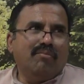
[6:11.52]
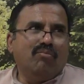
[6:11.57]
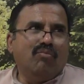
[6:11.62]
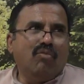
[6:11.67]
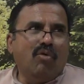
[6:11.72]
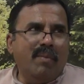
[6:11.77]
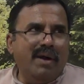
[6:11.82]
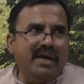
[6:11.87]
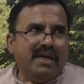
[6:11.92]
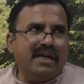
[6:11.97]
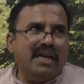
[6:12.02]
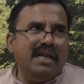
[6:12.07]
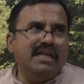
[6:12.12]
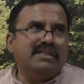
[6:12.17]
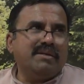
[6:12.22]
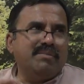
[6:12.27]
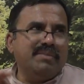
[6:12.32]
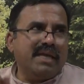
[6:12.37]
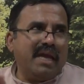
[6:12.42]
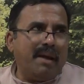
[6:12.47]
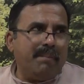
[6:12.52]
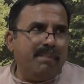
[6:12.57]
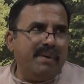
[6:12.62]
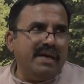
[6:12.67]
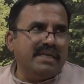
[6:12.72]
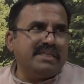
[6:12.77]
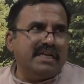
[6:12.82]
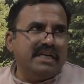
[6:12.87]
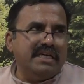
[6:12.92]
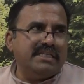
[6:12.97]
Momentarily something
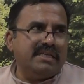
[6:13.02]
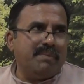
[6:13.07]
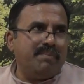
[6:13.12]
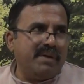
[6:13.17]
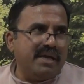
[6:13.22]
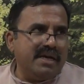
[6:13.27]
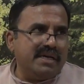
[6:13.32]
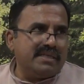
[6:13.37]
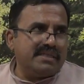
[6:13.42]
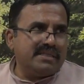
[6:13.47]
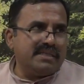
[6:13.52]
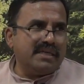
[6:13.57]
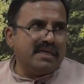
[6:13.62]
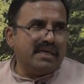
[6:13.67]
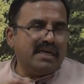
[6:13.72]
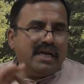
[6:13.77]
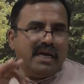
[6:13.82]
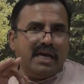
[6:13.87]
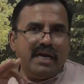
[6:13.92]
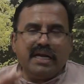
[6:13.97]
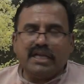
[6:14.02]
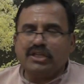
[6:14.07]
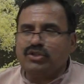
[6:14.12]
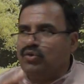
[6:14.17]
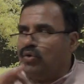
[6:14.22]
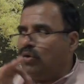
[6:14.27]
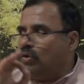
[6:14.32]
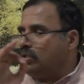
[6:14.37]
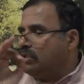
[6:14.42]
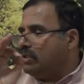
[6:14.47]
appears and disappears, it has
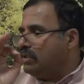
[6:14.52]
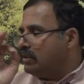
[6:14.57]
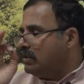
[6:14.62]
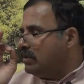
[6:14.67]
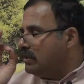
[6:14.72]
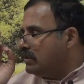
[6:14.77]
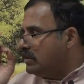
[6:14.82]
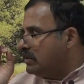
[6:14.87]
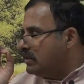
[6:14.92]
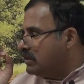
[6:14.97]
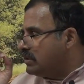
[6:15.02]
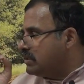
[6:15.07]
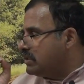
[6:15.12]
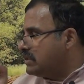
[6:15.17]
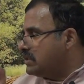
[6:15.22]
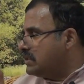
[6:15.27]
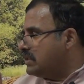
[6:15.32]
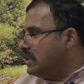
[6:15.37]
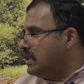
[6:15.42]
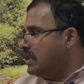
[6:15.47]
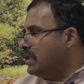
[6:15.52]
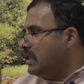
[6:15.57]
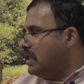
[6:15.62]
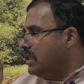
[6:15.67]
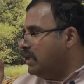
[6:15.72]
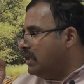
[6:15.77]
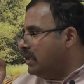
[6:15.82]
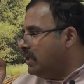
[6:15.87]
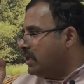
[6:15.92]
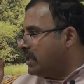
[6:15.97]
no
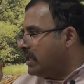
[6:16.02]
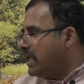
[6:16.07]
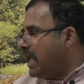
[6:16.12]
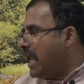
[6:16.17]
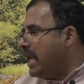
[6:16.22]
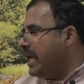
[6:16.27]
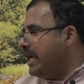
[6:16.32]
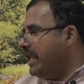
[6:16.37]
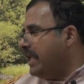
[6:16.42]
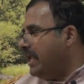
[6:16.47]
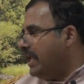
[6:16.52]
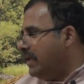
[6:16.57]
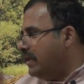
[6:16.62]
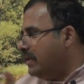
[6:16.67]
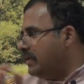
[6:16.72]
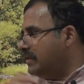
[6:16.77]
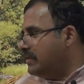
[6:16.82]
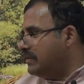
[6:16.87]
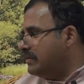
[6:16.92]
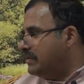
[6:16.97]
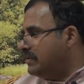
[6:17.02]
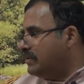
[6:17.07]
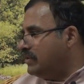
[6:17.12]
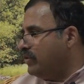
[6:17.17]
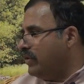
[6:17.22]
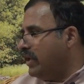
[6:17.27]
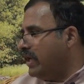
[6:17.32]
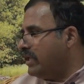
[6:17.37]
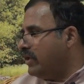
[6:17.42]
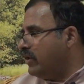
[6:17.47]
reality.
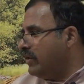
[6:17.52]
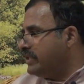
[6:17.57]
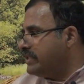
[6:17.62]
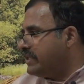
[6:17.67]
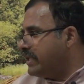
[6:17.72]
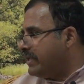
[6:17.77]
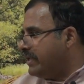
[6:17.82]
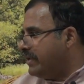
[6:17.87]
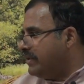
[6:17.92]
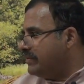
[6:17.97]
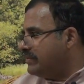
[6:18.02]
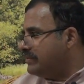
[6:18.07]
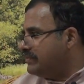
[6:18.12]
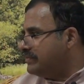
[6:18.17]
Do you agree or disagree?